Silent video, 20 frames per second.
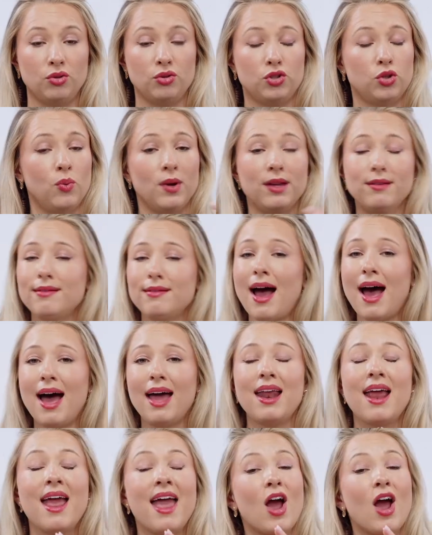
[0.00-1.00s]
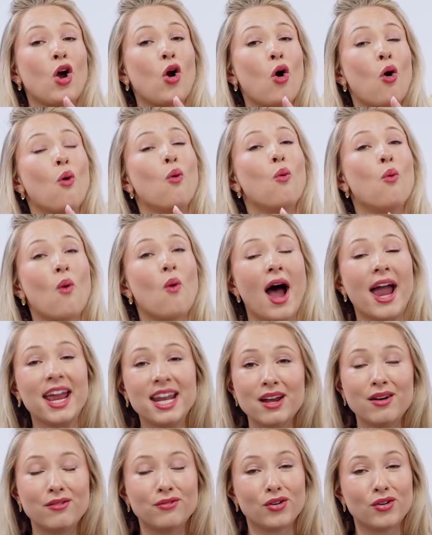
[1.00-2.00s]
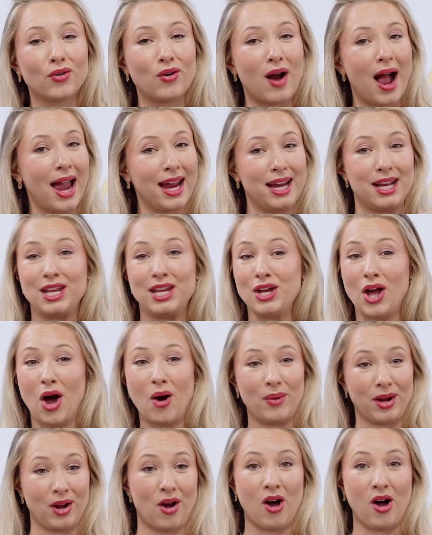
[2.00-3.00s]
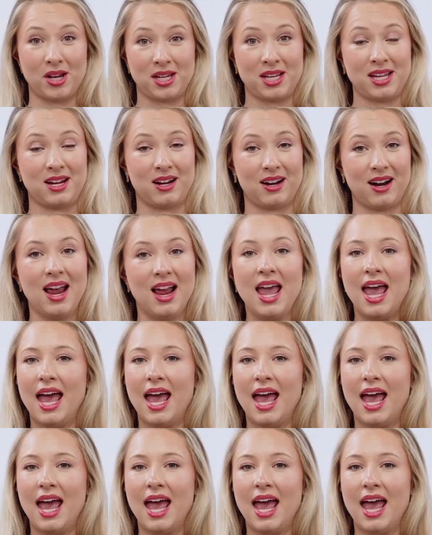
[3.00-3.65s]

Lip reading: So we've got quite a variety going on here.